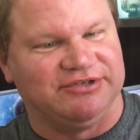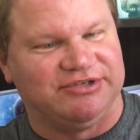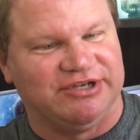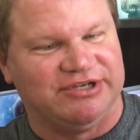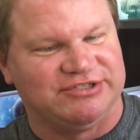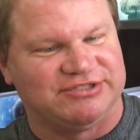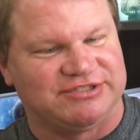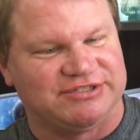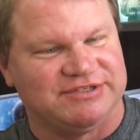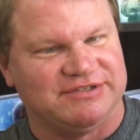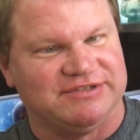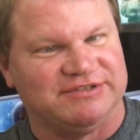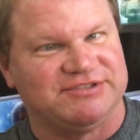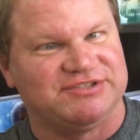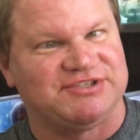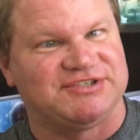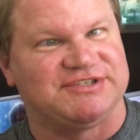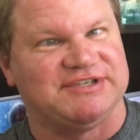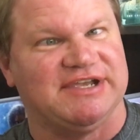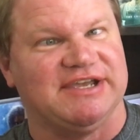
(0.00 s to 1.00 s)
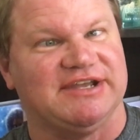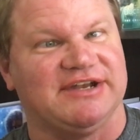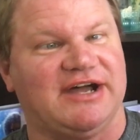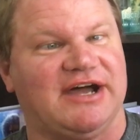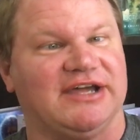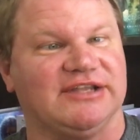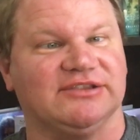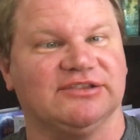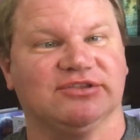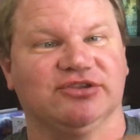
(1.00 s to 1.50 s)
edition set.
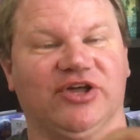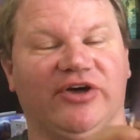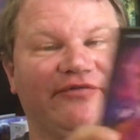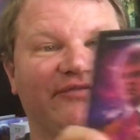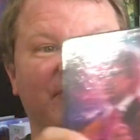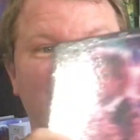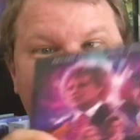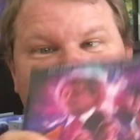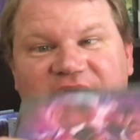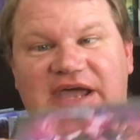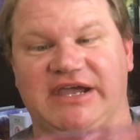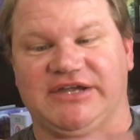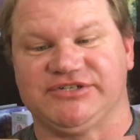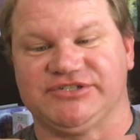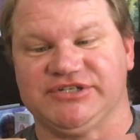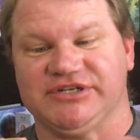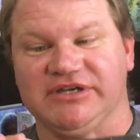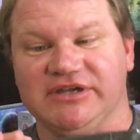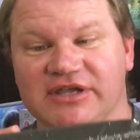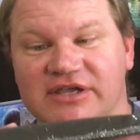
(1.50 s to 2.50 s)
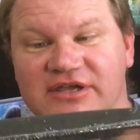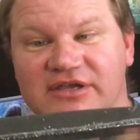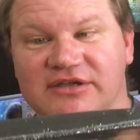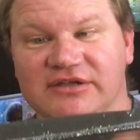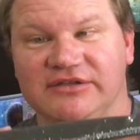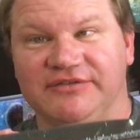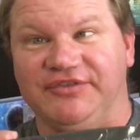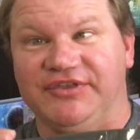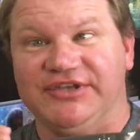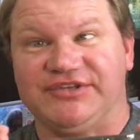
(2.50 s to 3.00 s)
I love this packaging.
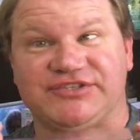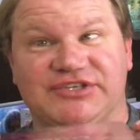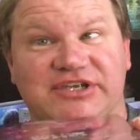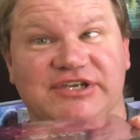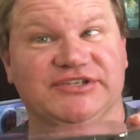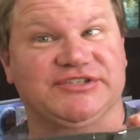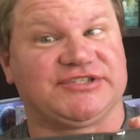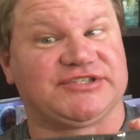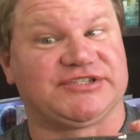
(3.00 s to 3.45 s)
This is